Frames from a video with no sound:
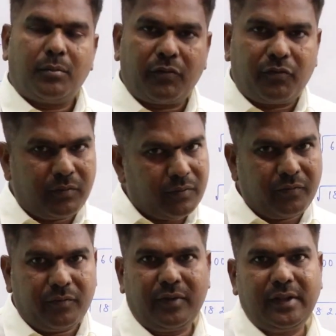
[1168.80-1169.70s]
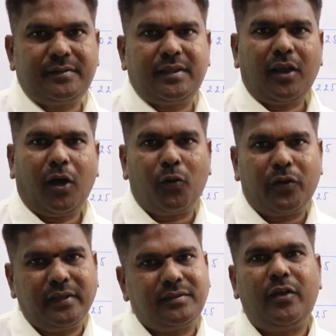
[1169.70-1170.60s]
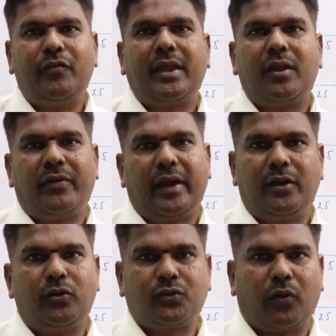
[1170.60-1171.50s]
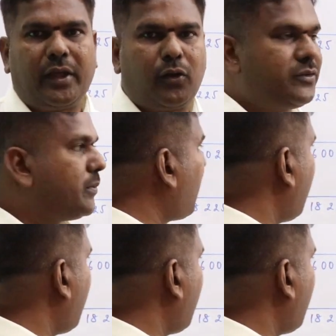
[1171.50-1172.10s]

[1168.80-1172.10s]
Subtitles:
Now, we'll see how easily we can find out square roots.